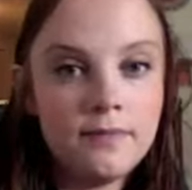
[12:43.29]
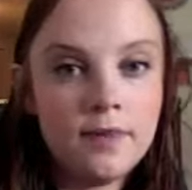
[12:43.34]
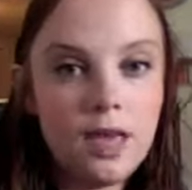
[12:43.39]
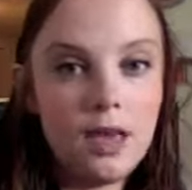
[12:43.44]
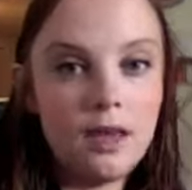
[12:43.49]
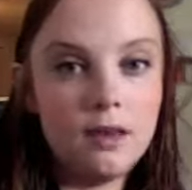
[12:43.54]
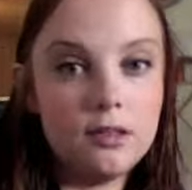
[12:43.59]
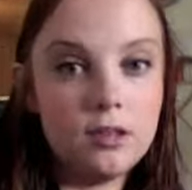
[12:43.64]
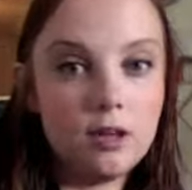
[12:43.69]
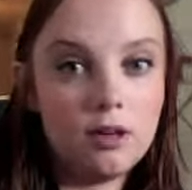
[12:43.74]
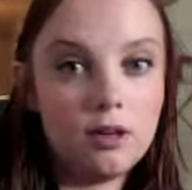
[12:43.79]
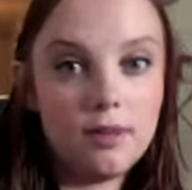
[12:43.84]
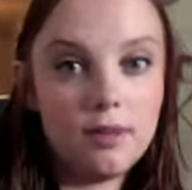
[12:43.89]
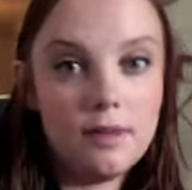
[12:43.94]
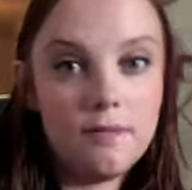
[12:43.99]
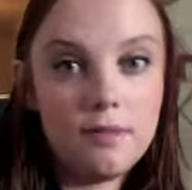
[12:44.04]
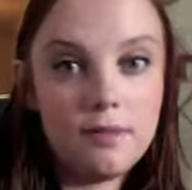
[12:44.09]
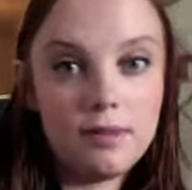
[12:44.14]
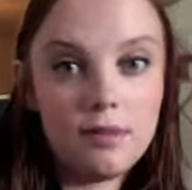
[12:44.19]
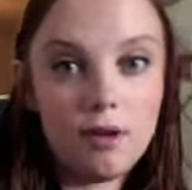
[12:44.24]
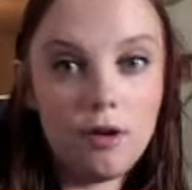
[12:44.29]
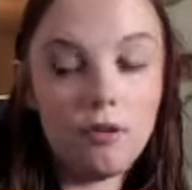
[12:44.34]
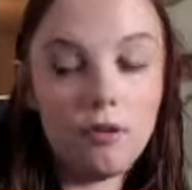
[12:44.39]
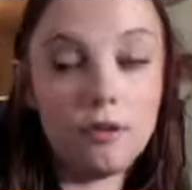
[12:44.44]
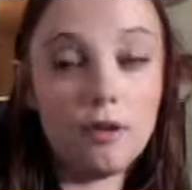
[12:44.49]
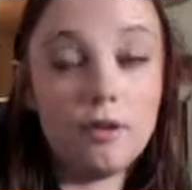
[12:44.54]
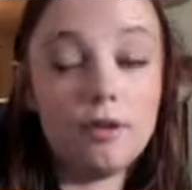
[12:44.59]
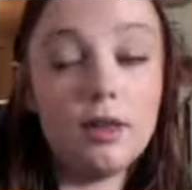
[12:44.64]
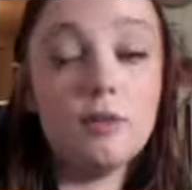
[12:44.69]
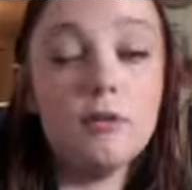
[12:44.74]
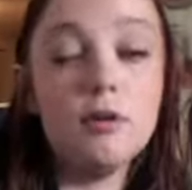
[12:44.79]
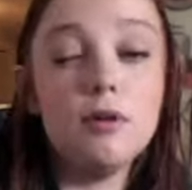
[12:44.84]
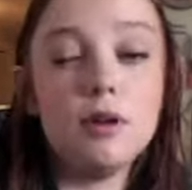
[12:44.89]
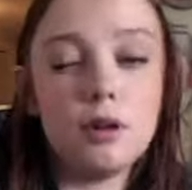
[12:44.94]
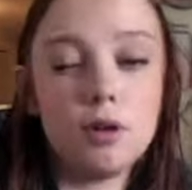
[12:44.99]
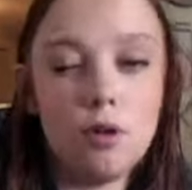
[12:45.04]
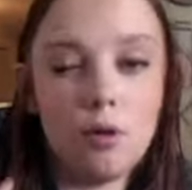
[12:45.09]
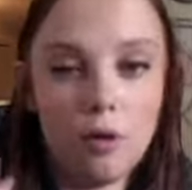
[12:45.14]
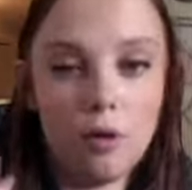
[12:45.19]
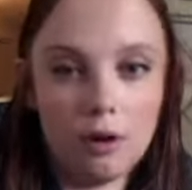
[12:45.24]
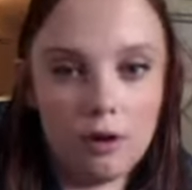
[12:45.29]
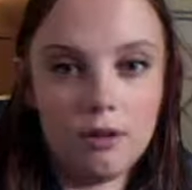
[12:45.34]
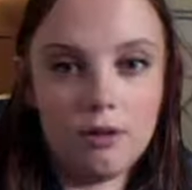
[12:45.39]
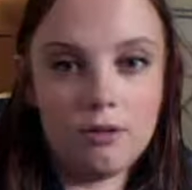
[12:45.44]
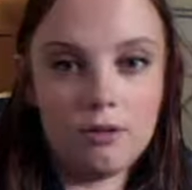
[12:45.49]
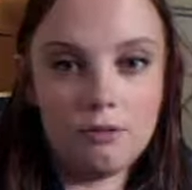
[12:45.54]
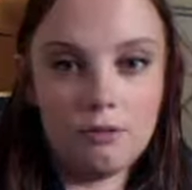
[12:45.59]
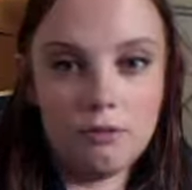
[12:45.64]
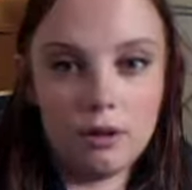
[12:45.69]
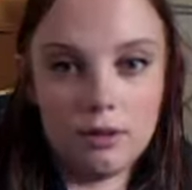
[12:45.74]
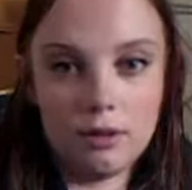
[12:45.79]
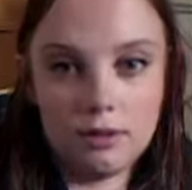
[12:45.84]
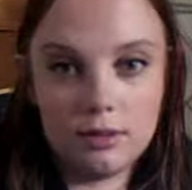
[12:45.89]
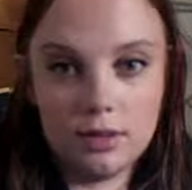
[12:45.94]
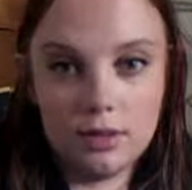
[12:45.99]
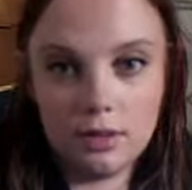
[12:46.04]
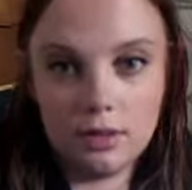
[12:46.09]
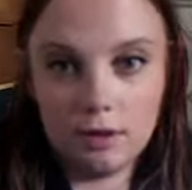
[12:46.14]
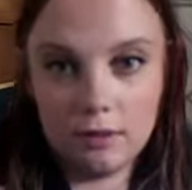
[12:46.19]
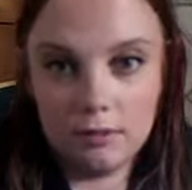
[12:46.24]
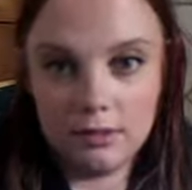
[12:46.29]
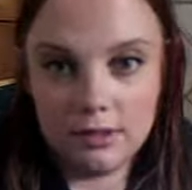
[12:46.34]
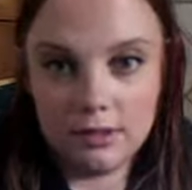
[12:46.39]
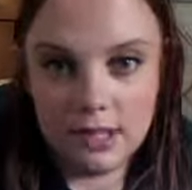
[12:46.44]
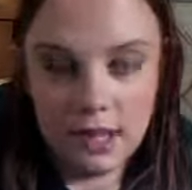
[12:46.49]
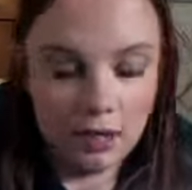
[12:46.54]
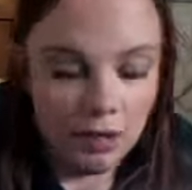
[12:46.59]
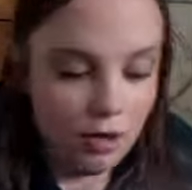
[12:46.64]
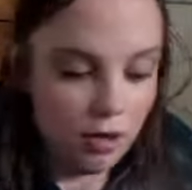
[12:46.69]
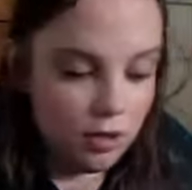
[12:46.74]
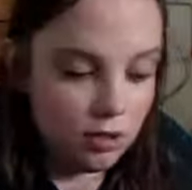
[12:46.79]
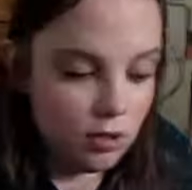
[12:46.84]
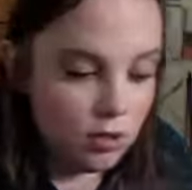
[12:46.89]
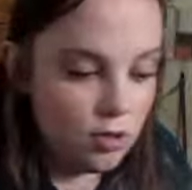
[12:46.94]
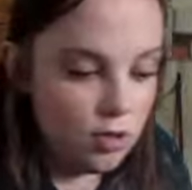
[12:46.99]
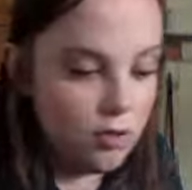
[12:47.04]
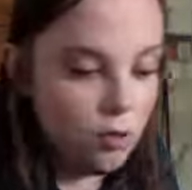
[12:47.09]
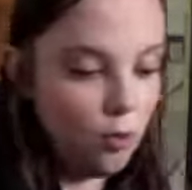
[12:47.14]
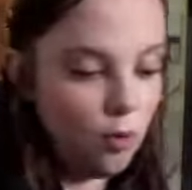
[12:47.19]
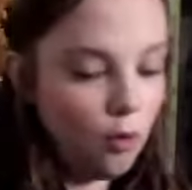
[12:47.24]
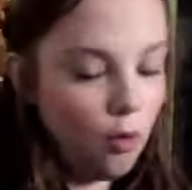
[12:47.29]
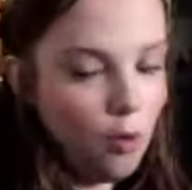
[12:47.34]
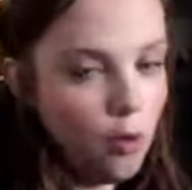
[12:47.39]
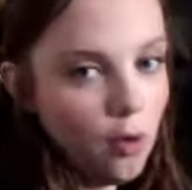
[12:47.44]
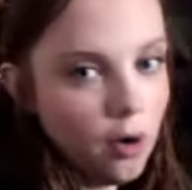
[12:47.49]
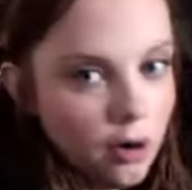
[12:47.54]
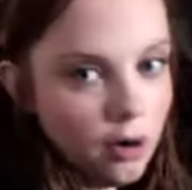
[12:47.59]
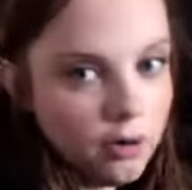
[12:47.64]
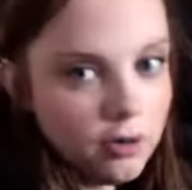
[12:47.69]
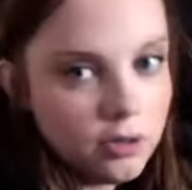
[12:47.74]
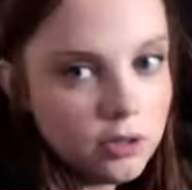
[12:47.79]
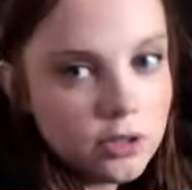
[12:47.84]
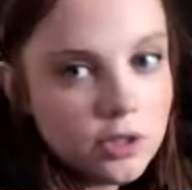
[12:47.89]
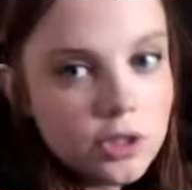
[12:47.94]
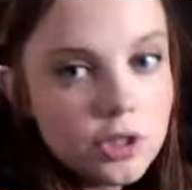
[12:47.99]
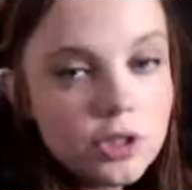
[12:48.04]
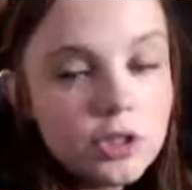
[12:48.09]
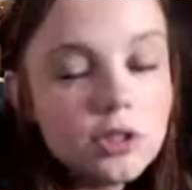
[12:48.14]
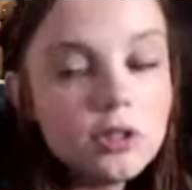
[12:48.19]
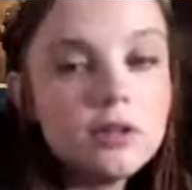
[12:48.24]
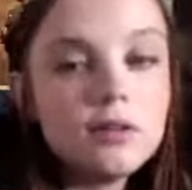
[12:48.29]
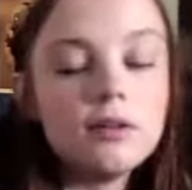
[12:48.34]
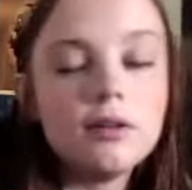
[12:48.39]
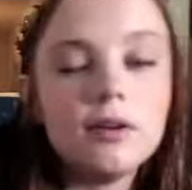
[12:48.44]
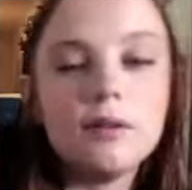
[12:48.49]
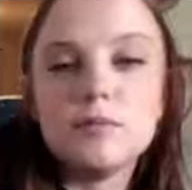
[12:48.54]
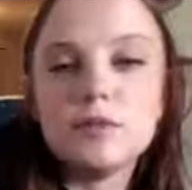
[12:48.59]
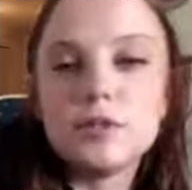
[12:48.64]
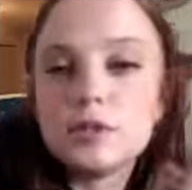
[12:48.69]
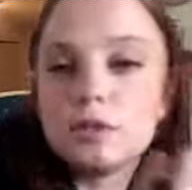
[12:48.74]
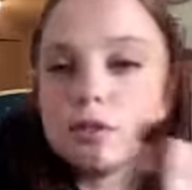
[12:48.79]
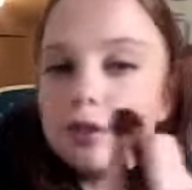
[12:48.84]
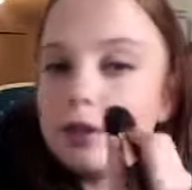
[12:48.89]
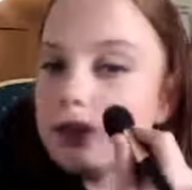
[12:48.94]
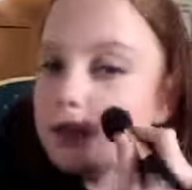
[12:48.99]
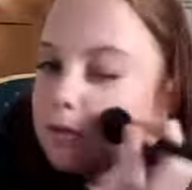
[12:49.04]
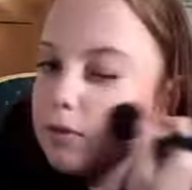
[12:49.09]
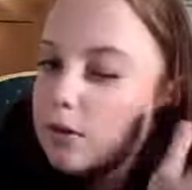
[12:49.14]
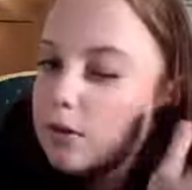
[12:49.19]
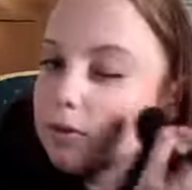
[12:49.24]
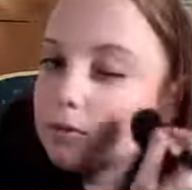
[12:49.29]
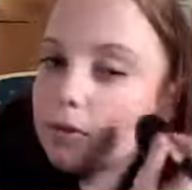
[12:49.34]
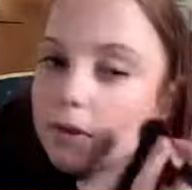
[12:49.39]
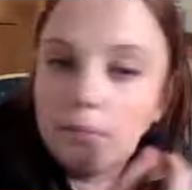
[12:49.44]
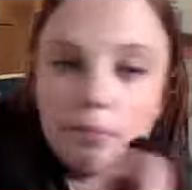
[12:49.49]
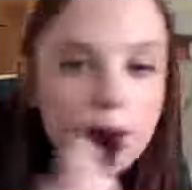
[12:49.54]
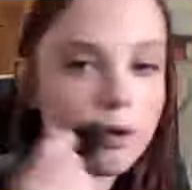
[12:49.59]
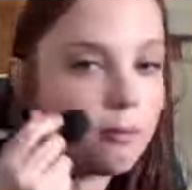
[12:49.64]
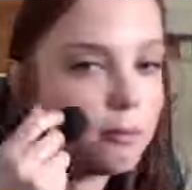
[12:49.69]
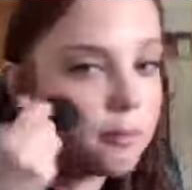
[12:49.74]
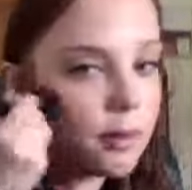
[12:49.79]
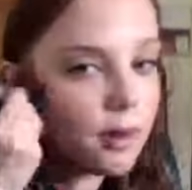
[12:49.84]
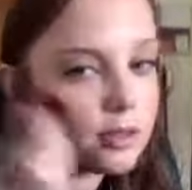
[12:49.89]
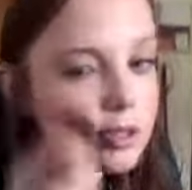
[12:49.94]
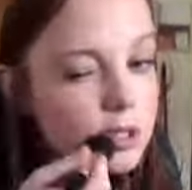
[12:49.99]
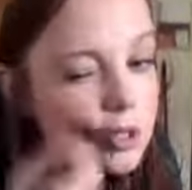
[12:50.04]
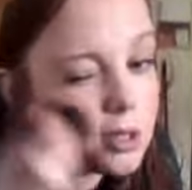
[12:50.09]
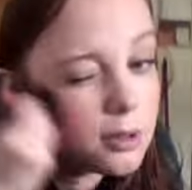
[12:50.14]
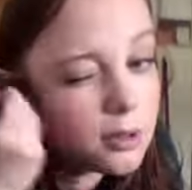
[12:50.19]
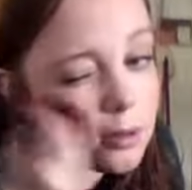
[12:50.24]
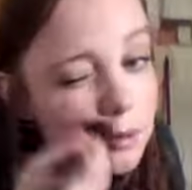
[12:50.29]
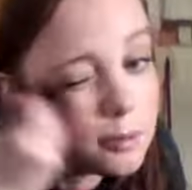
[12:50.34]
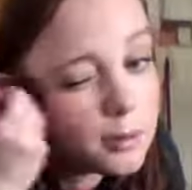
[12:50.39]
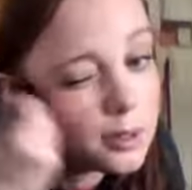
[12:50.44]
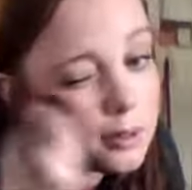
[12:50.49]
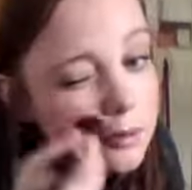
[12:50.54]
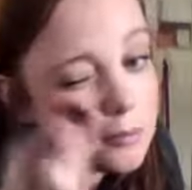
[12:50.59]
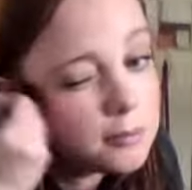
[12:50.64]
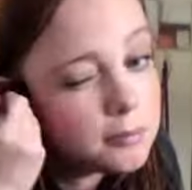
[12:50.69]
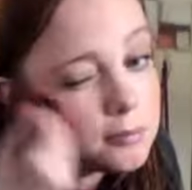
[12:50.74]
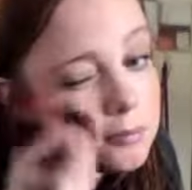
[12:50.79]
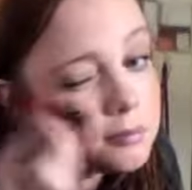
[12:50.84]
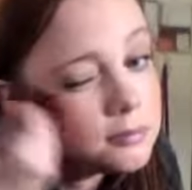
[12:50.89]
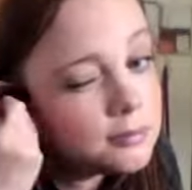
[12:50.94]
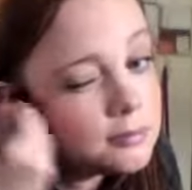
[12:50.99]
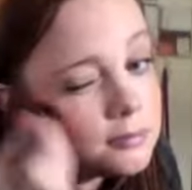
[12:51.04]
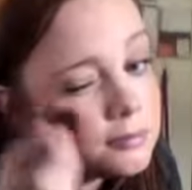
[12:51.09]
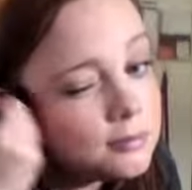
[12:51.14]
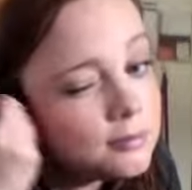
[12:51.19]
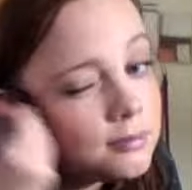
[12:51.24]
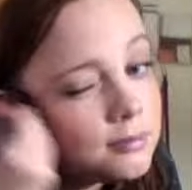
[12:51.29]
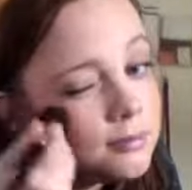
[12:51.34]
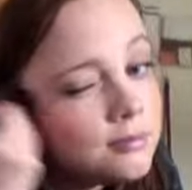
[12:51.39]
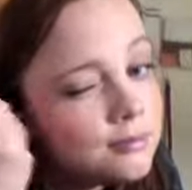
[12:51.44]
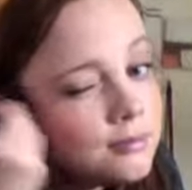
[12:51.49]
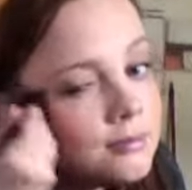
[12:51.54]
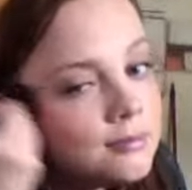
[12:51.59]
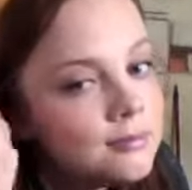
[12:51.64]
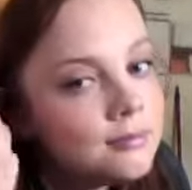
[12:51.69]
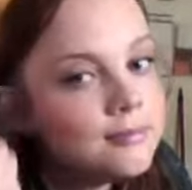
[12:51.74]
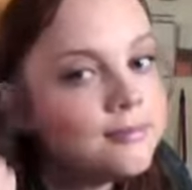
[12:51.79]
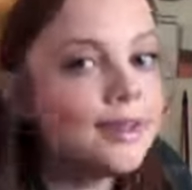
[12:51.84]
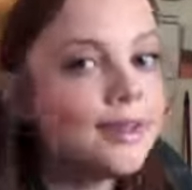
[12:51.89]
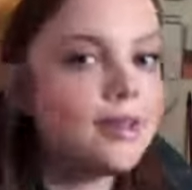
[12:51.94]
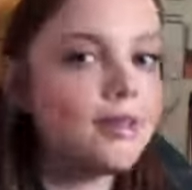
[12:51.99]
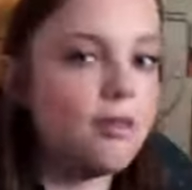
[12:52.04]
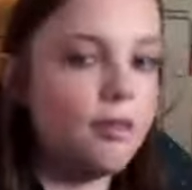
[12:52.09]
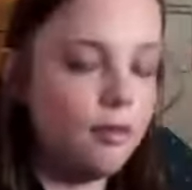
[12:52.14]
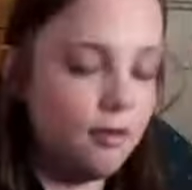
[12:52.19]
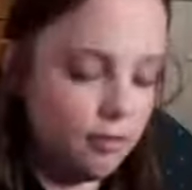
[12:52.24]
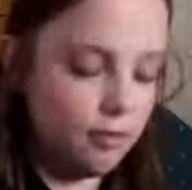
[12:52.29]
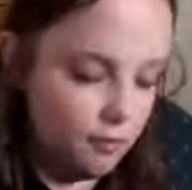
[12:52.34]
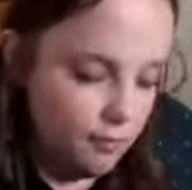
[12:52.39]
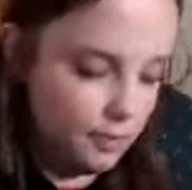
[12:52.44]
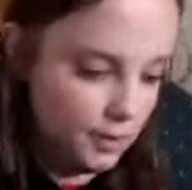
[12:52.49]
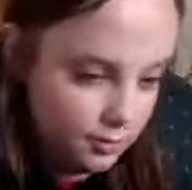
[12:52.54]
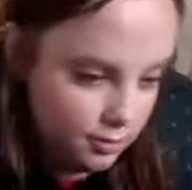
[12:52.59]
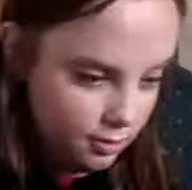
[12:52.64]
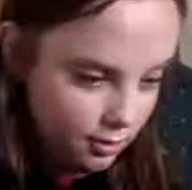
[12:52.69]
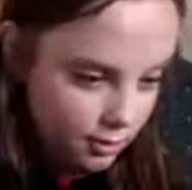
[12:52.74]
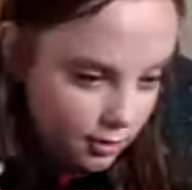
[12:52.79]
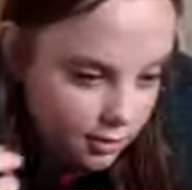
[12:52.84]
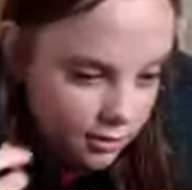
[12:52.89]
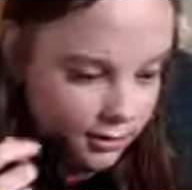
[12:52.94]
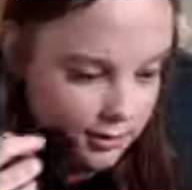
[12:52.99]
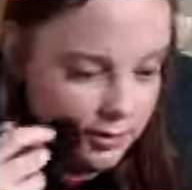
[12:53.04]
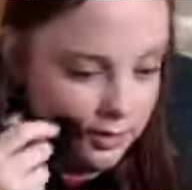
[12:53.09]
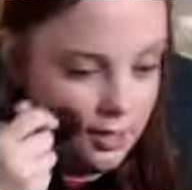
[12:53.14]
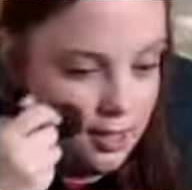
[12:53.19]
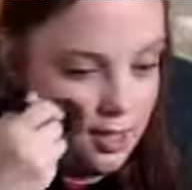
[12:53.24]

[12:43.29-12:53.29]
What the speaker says: And her lips, although they weren't coral, weren't, you know, dead on orange. I'm just going to even out my blush a little bit, because it looks a bit darker in the